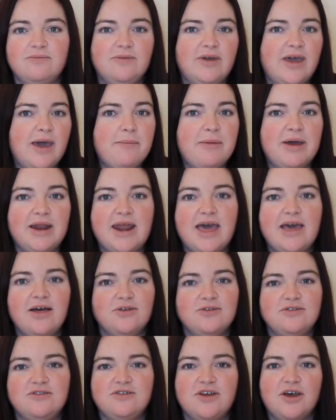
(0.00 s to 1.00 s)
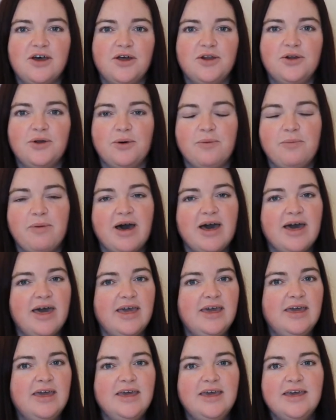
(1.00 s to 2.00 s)
get my nails done or
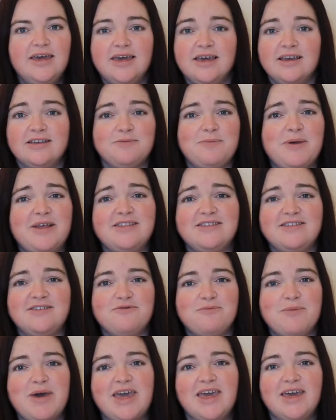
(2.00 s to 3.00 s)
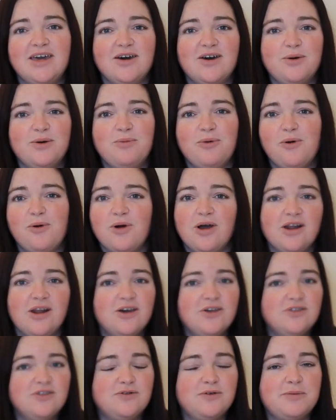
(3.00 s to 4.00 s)
buy expensive makeup or
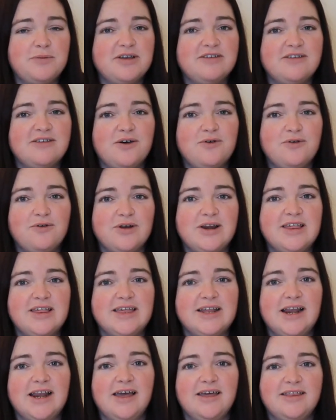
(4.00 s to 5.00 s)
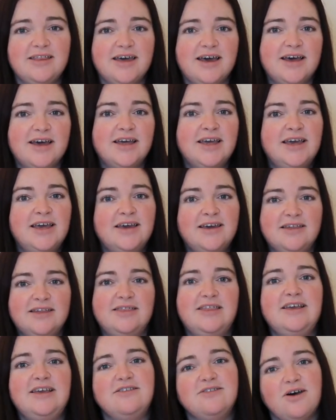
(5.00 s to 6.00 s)
clothes for myself or anything like that.
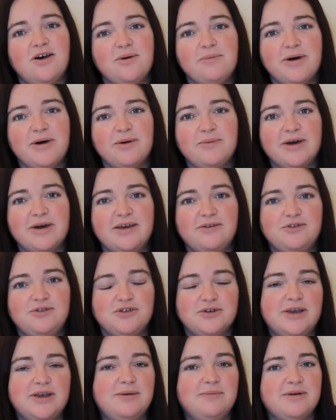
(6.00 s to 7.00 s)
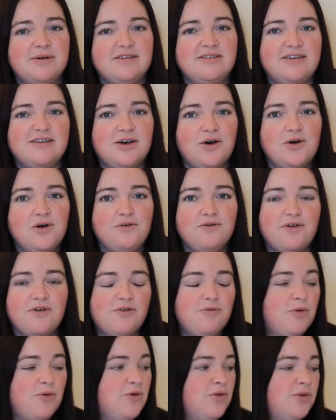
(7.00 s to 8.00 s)
These are my way of treating myself.
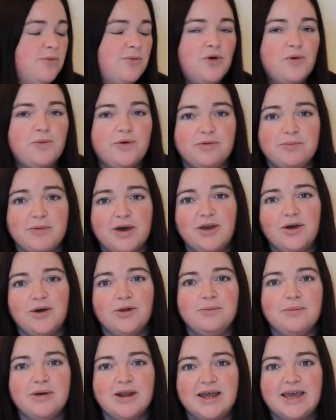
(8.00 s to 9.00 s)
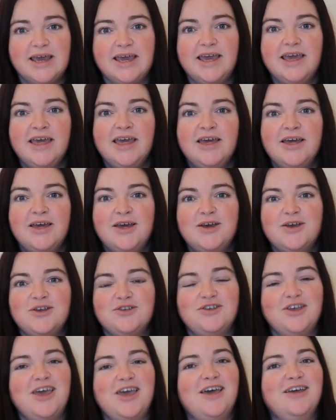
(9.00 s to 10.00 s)
I've bought them all with my own money.
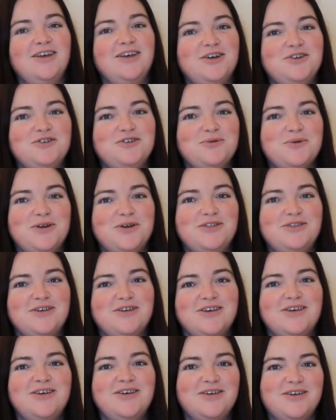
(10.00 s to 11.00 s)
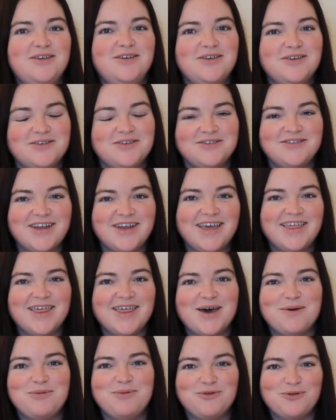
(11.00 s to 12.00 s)
So yeah, I just wanted to state
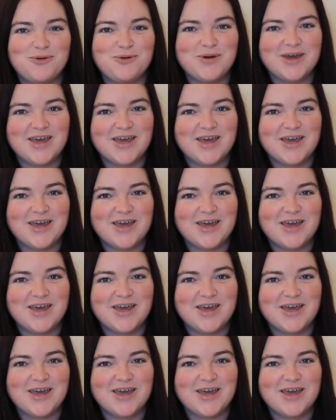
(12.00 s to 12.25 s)
that before